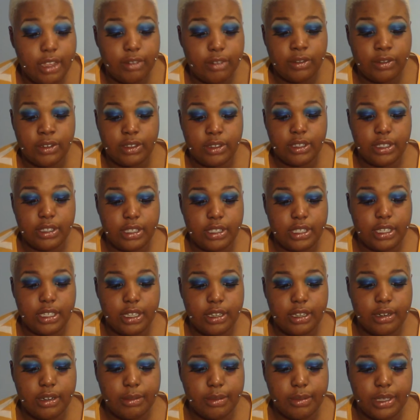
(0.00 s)
have no
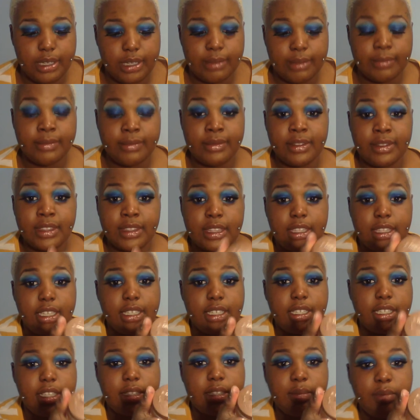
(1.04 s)
concealer, but
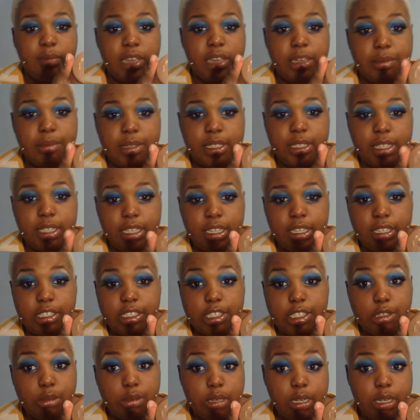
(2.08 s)
this is
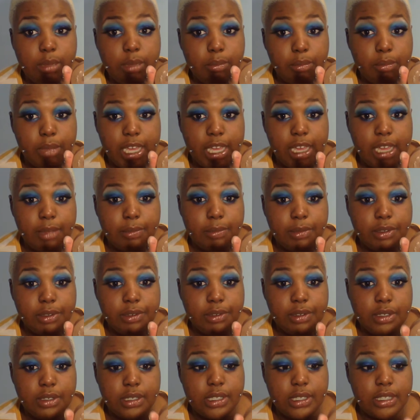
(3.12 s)
Maybelline Dream Matte
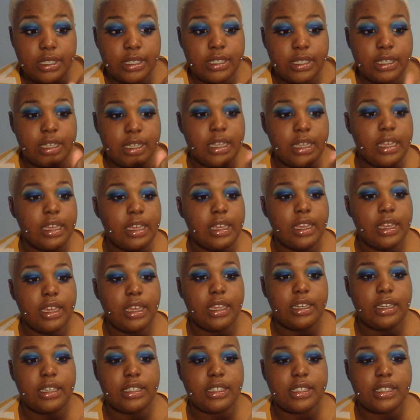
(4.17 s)
Mousse,
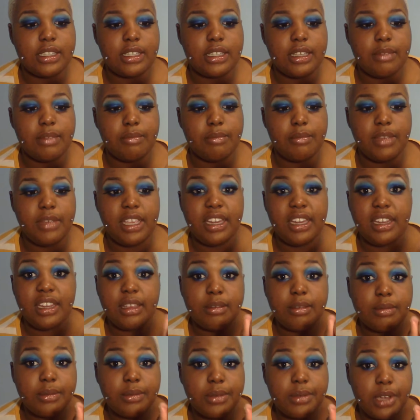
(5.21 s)
and this is in
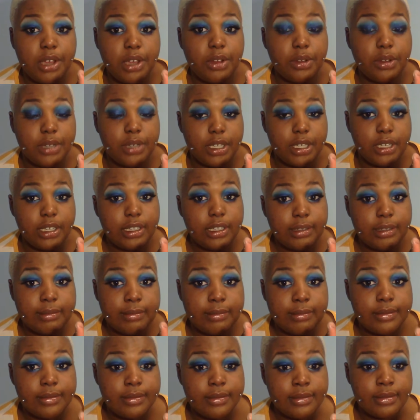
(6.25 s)
medium coca.
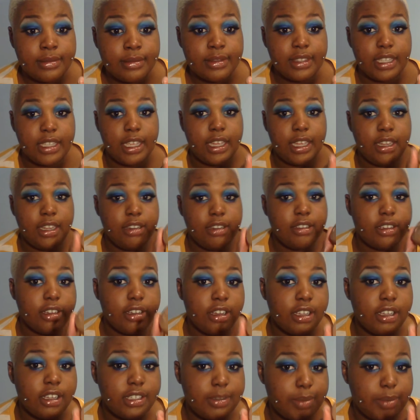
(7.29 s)
And you can
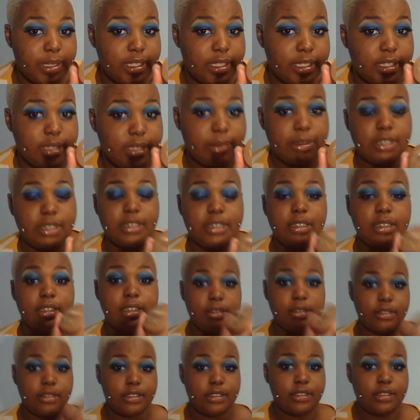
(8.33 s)
also pick this up at your
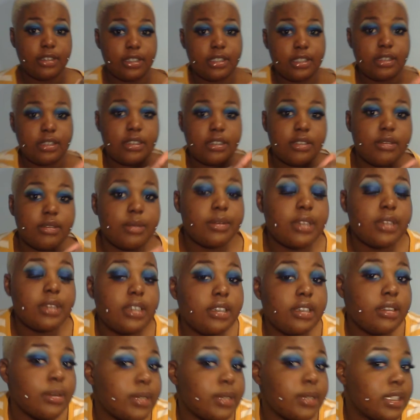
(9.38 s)
local drugstore. So what I'm
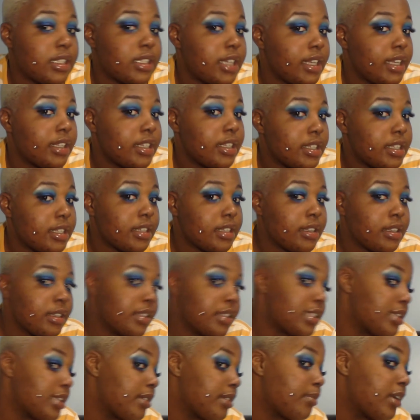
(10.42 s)
going to do, I'm going to take this and
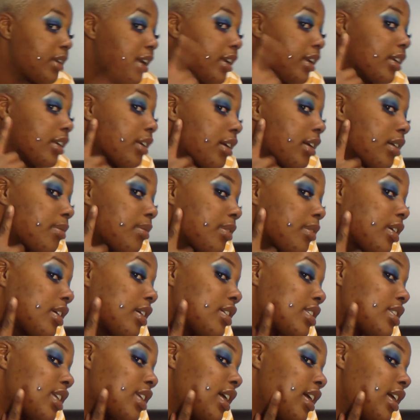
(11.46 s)
conceal my dark
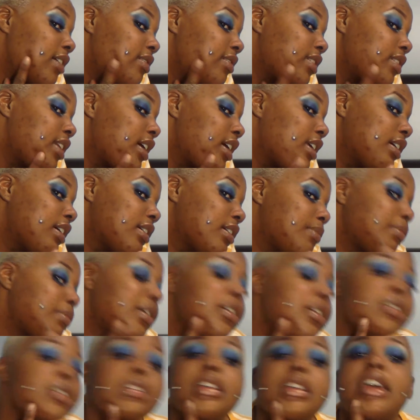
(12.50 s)
marks. I have a lot of
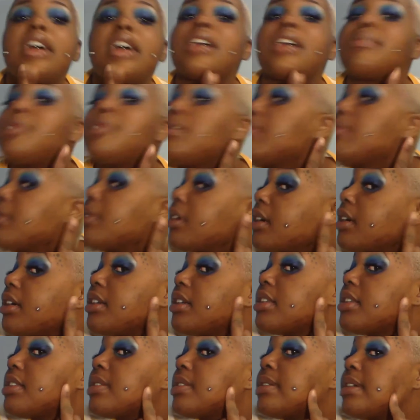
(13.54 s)
post acne
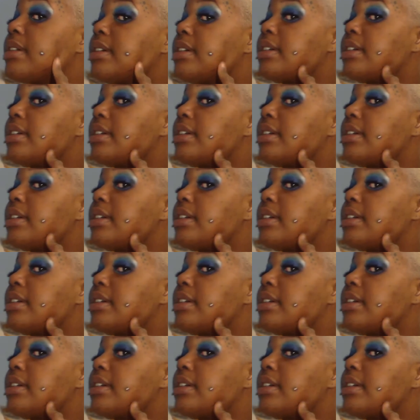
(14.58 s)
marks